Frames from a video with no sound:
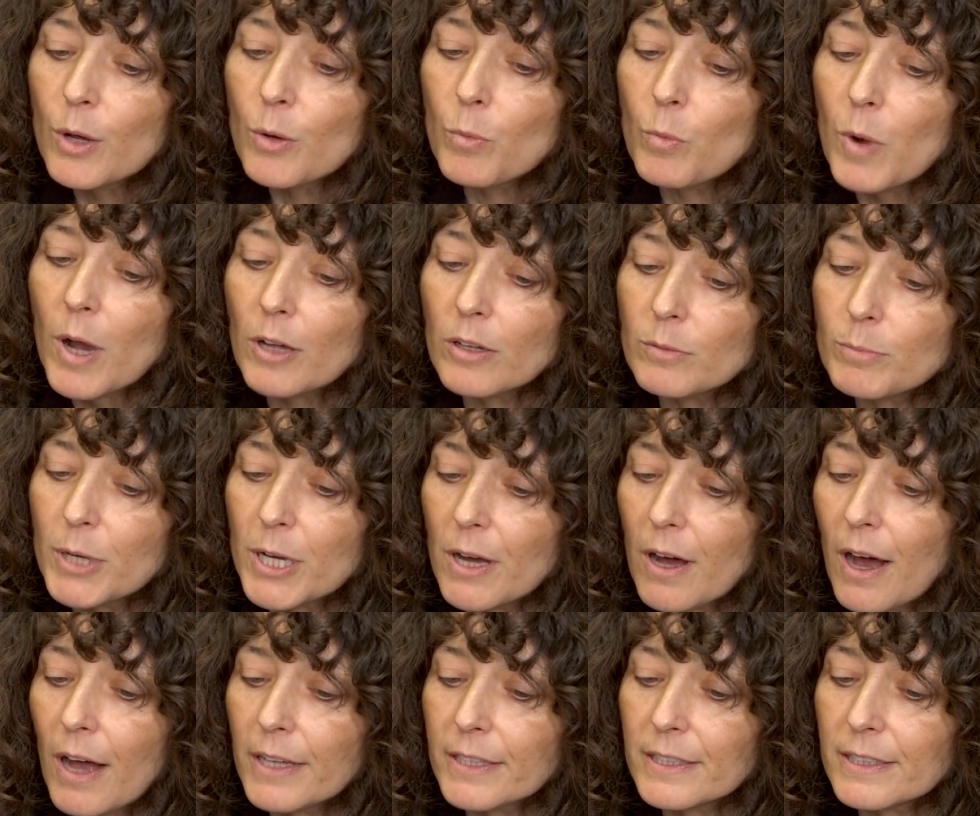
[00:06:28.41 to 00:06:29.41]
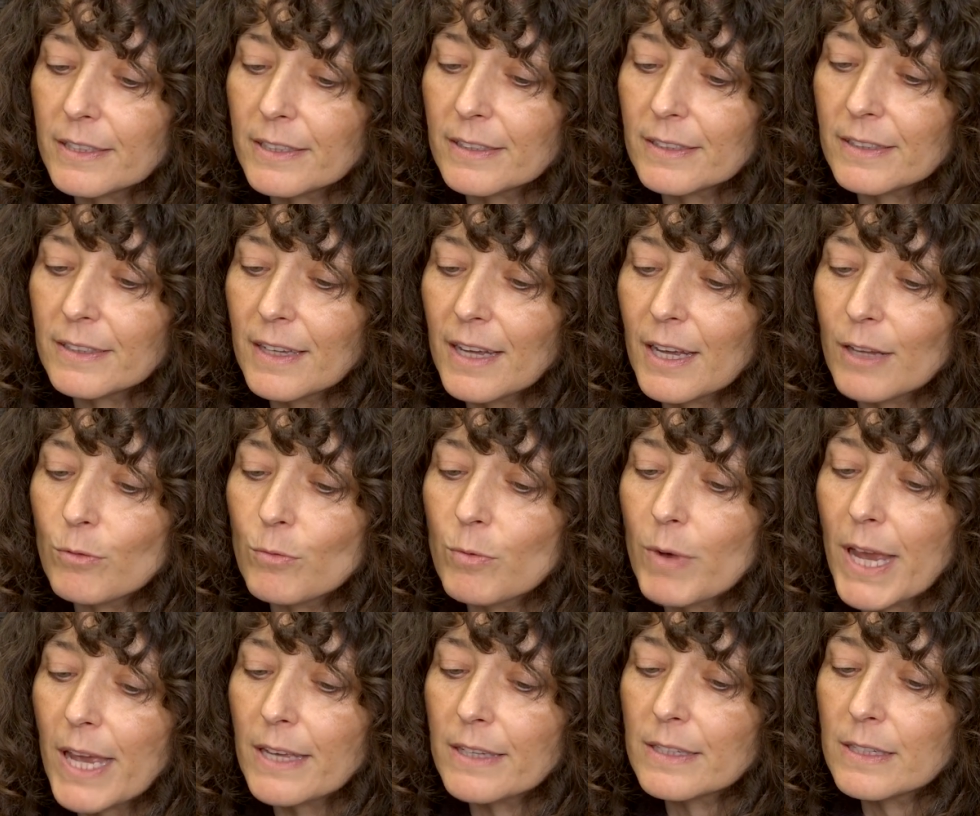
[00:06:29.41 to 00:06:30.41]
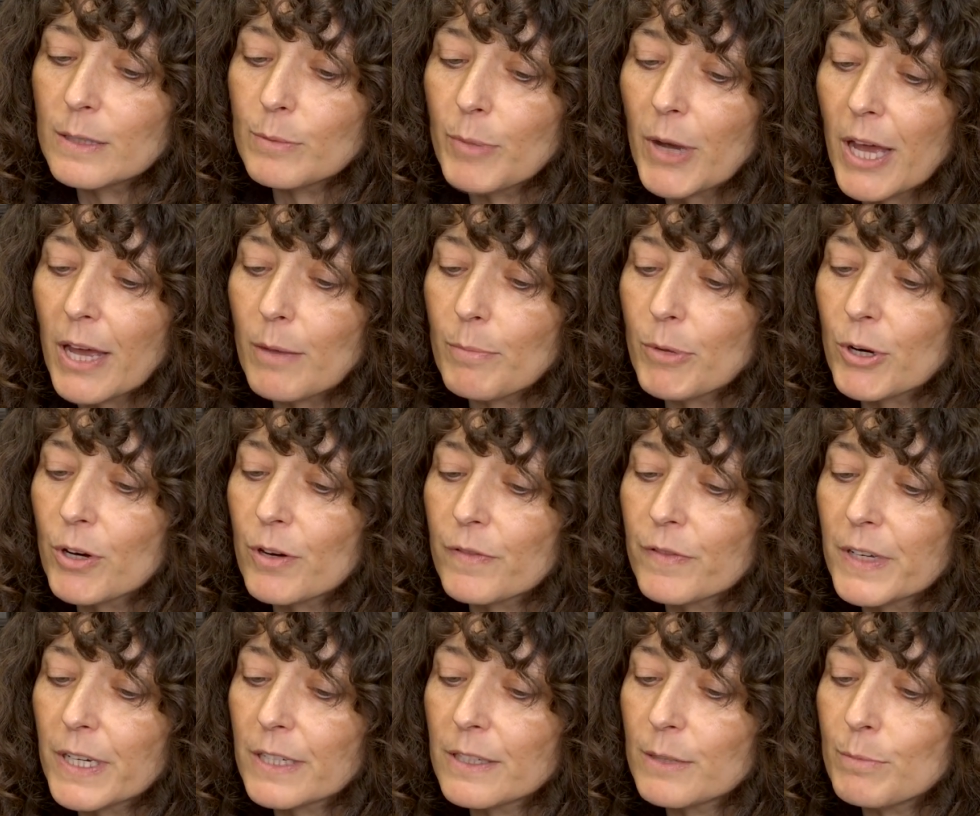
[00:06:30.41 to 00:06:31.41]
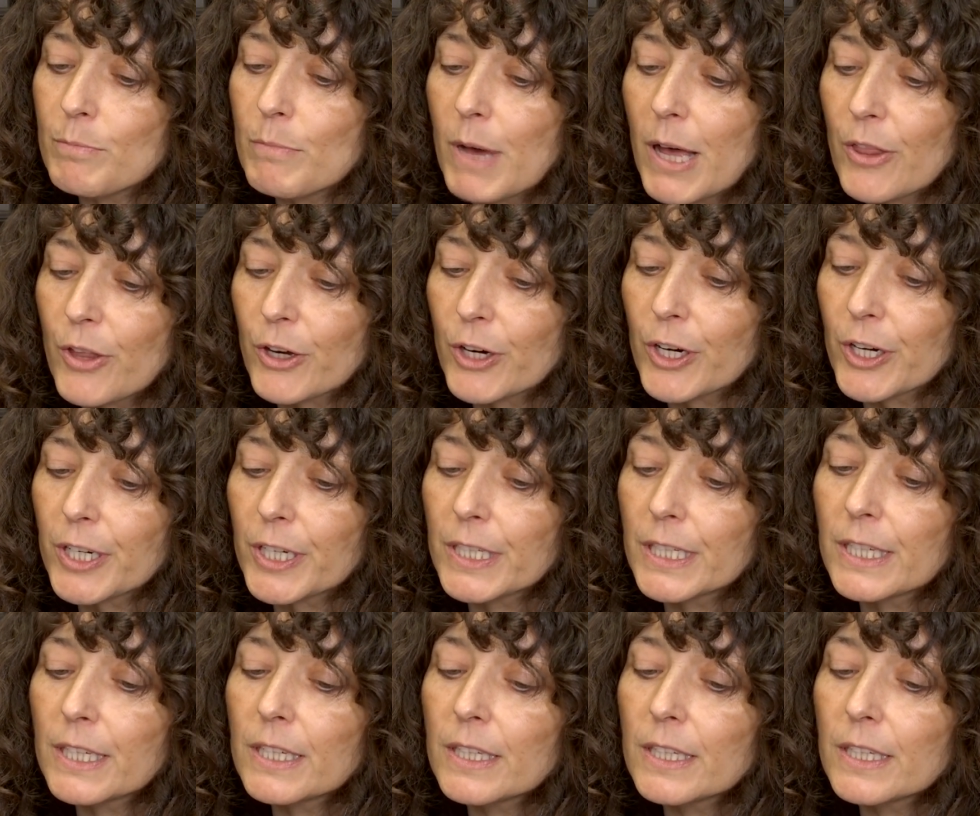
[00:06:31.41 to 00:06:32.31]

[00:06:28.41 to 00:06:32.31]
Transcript: well-begotten and raised by a perfect mother.